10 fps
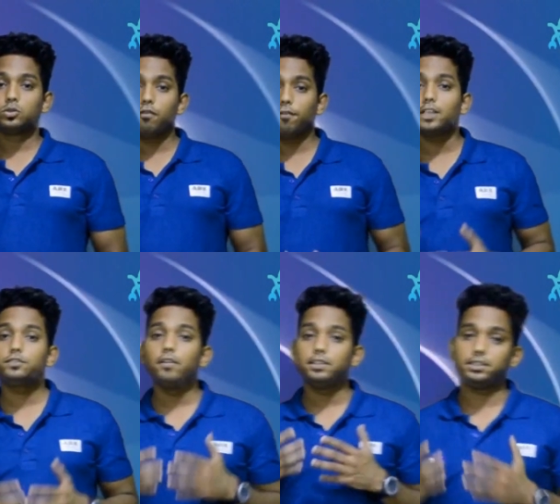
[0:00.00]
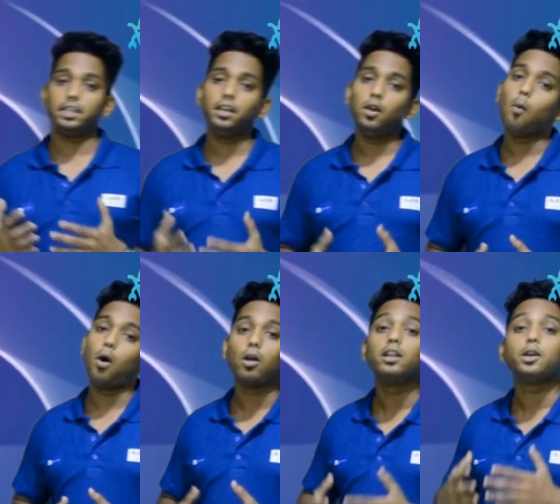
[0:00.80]
So first we'll see
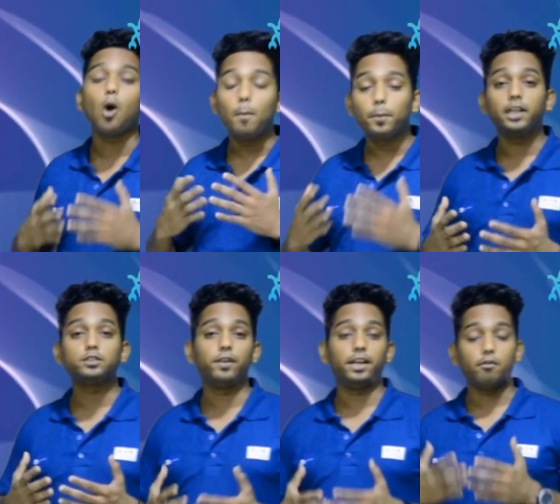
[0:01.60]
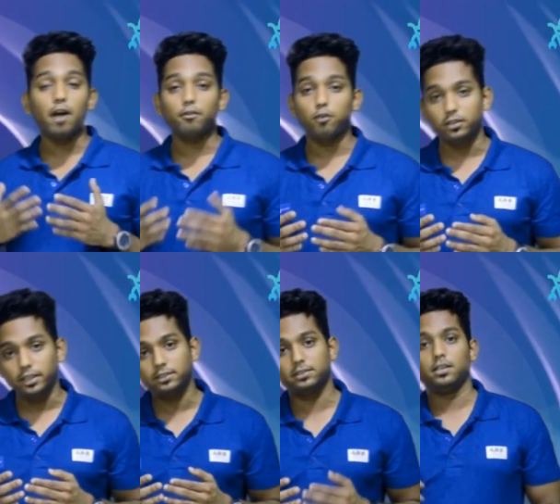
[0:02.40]
what all the components we require for
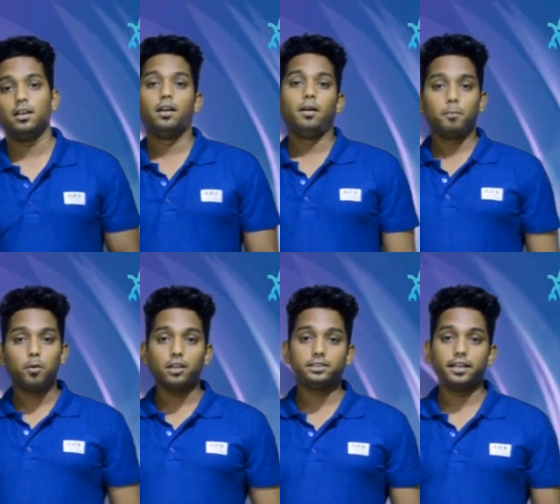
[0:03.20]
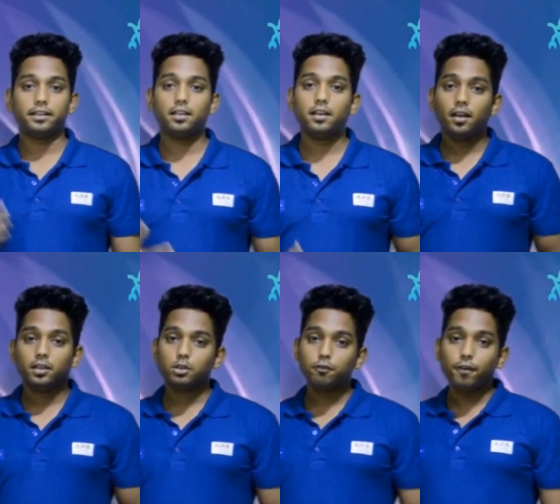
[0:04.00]
this project.
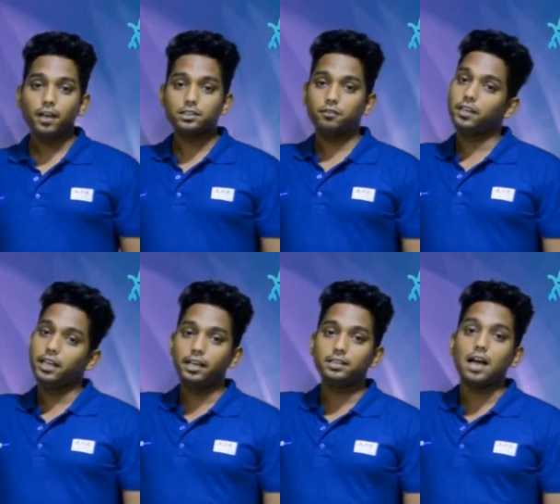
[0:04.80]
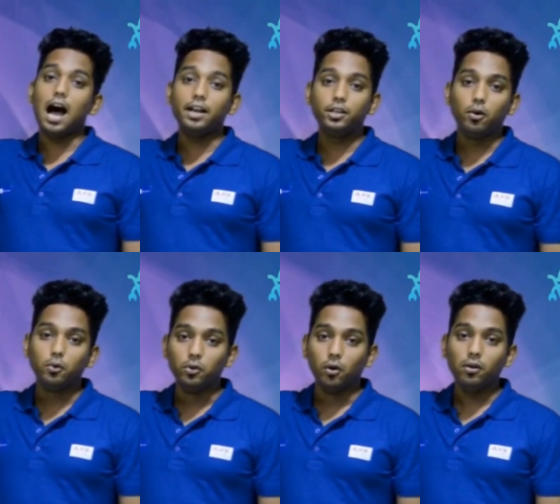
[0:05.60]
So first we need is Arduino
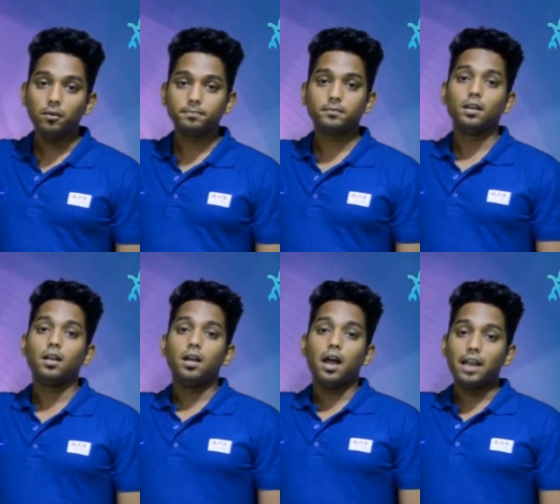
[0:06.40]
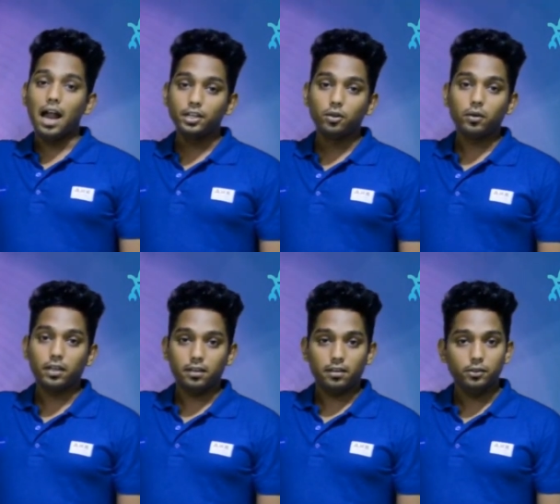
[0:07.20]
Uno, an
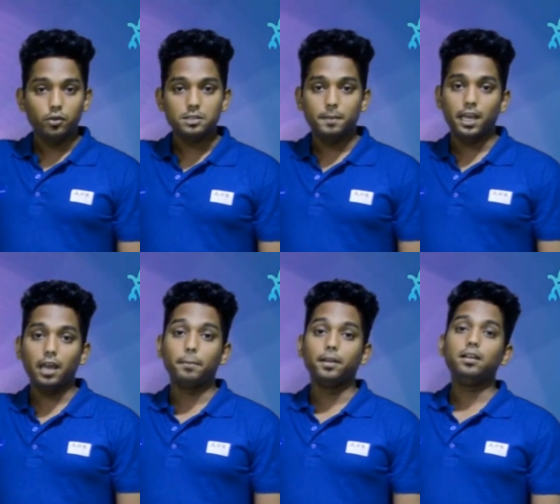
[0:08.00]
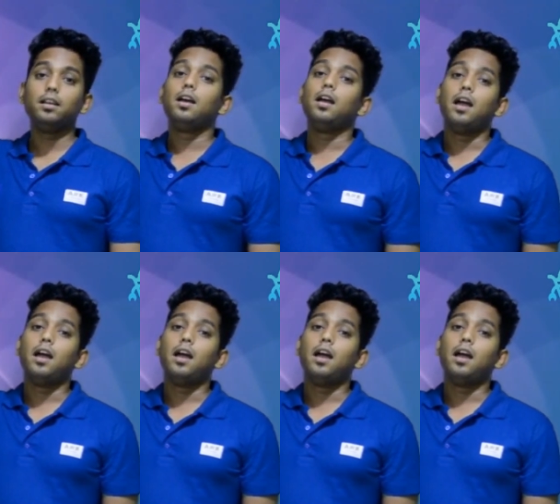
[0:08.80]
Arduino USB cable